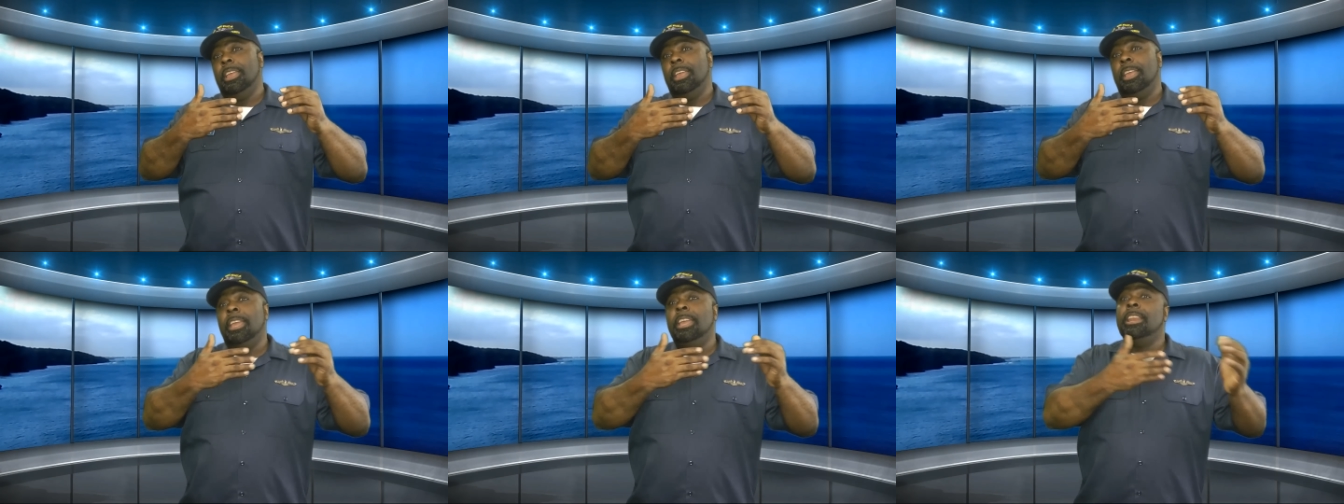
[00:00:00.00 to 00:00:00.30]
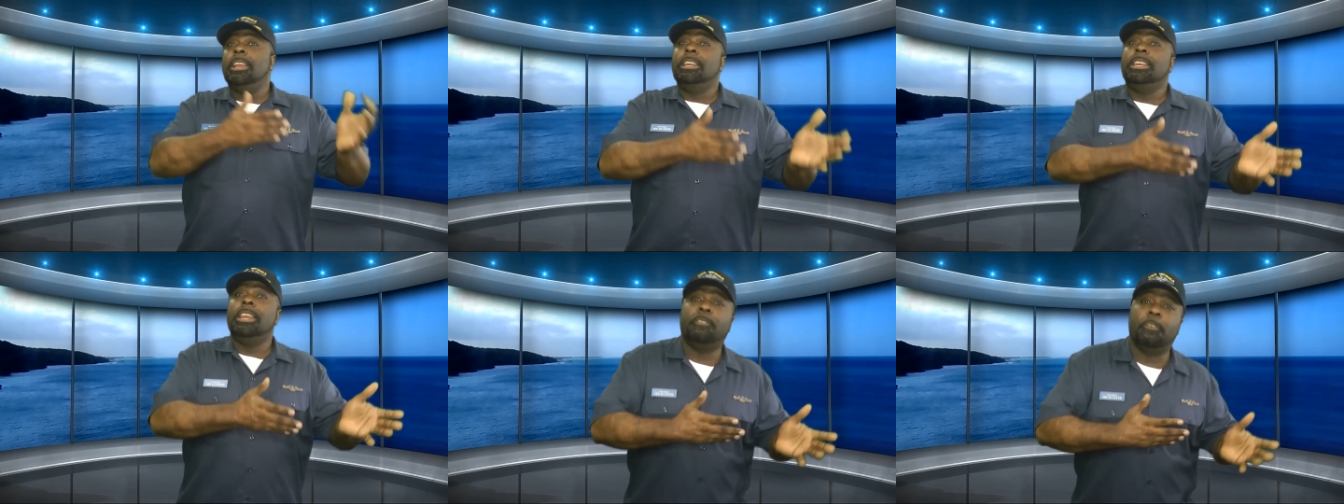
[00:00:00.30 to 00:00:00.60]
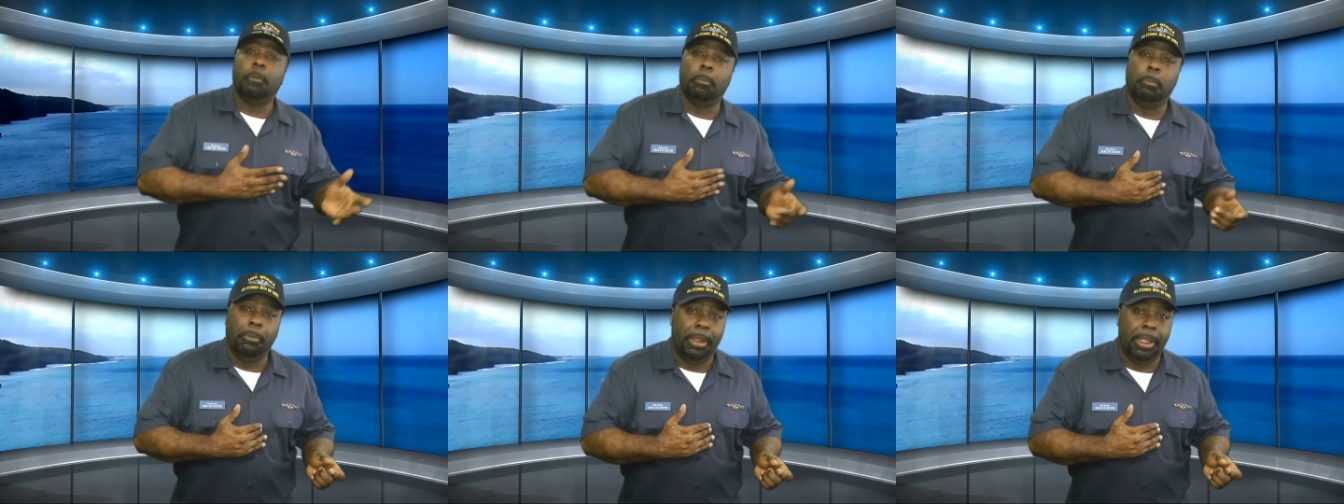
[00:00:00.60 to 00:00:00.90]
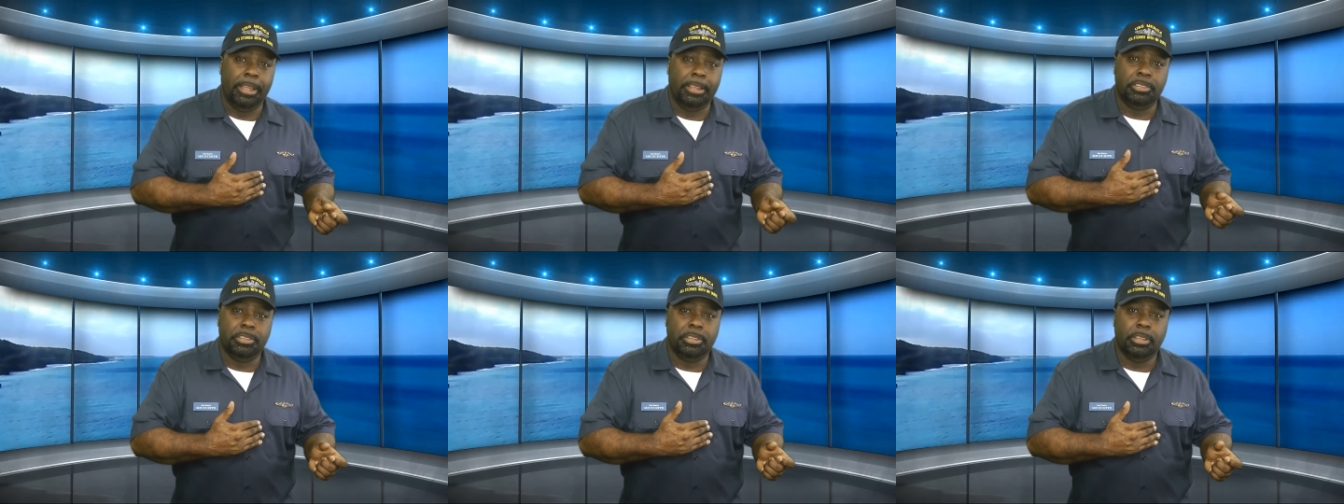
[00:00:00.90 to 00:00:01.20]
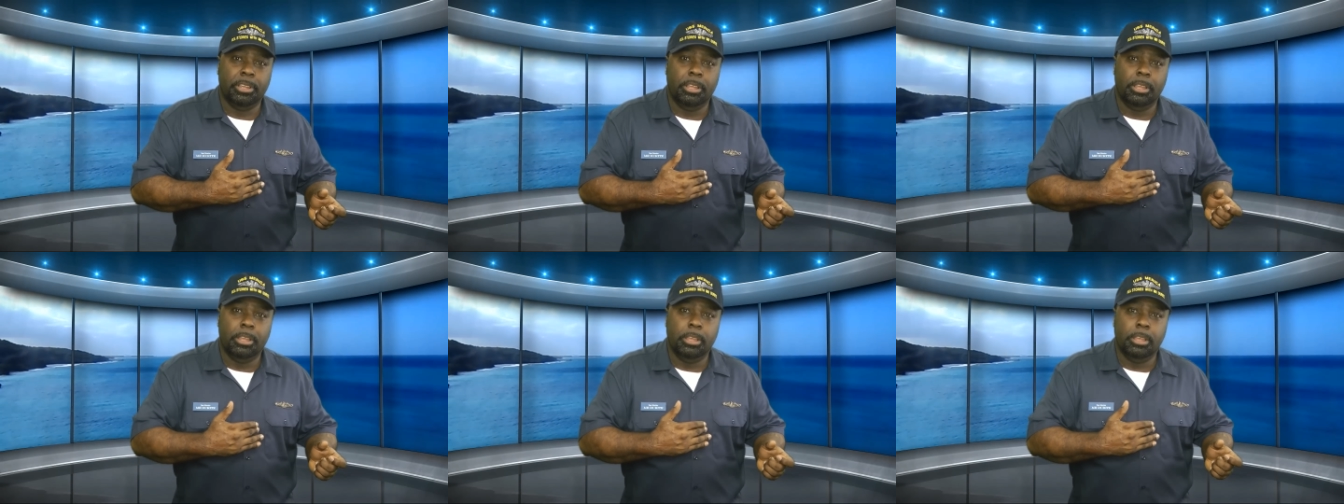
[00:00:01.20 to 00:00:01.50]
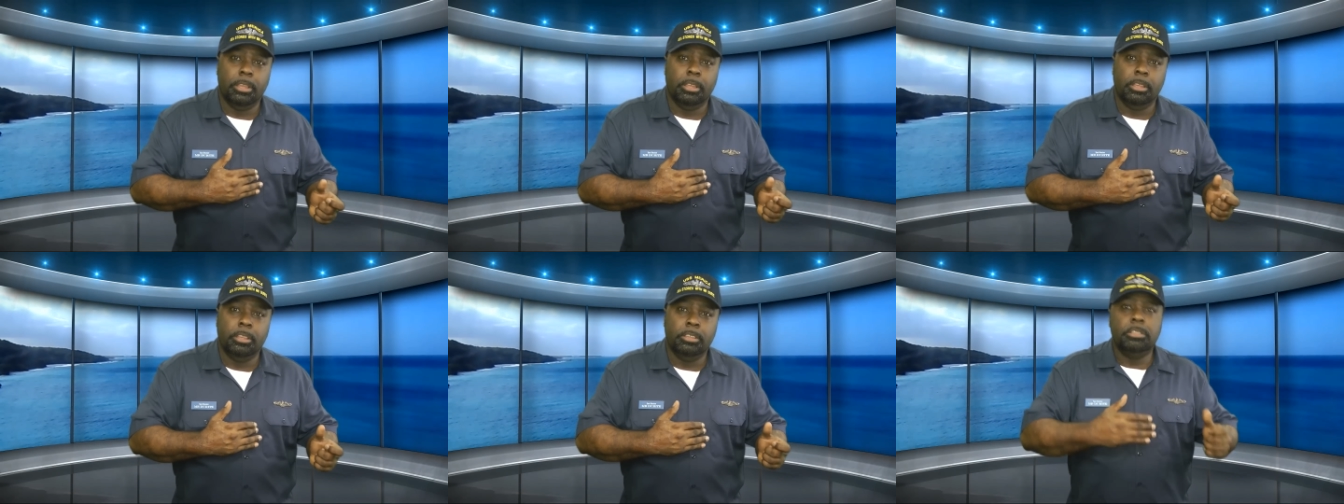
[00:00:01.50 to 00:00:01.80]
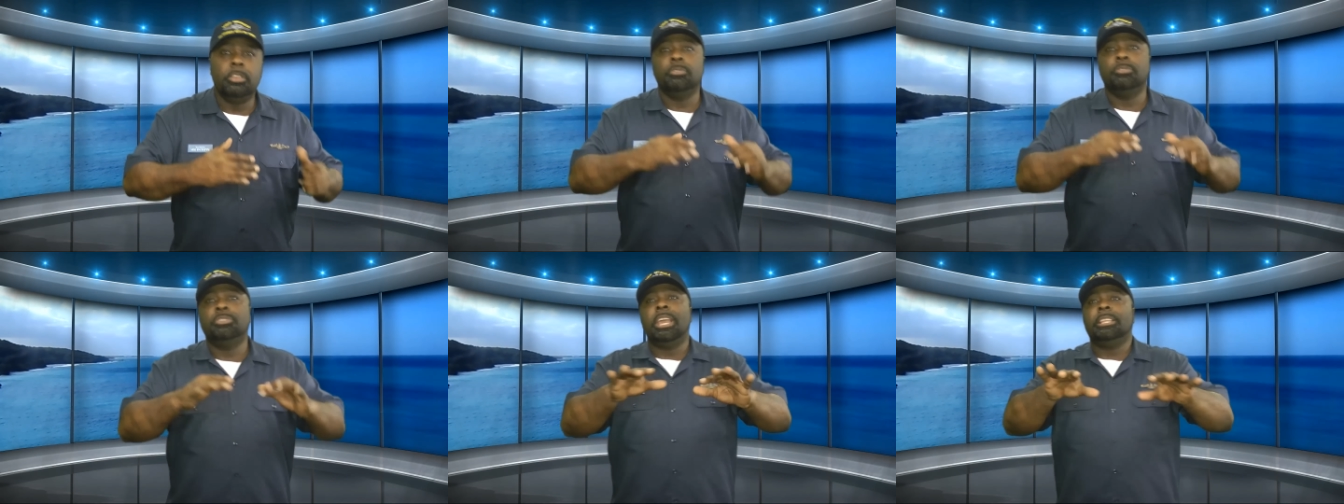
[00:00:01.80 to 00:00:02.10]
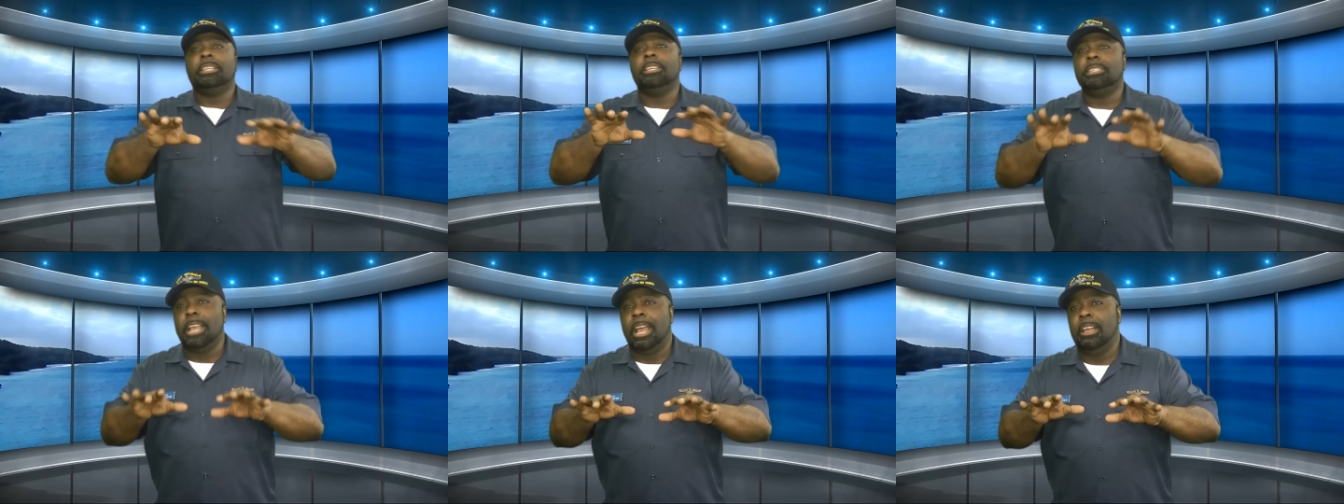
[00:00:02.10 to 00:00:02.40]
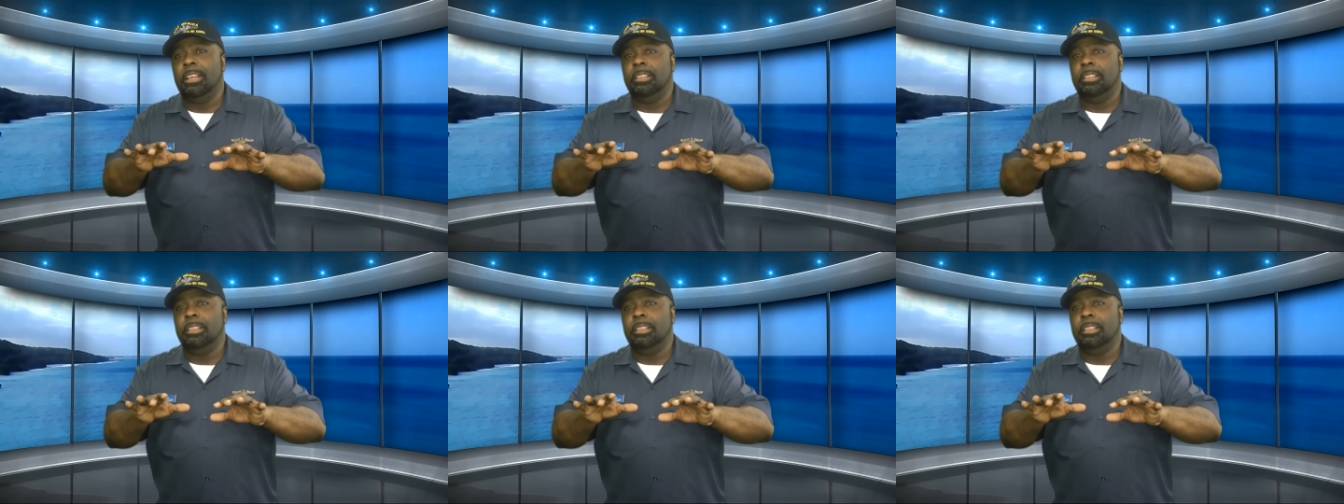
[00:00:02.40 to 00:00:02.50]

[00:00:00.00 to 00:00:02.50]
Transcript: in a different branch. So check this out.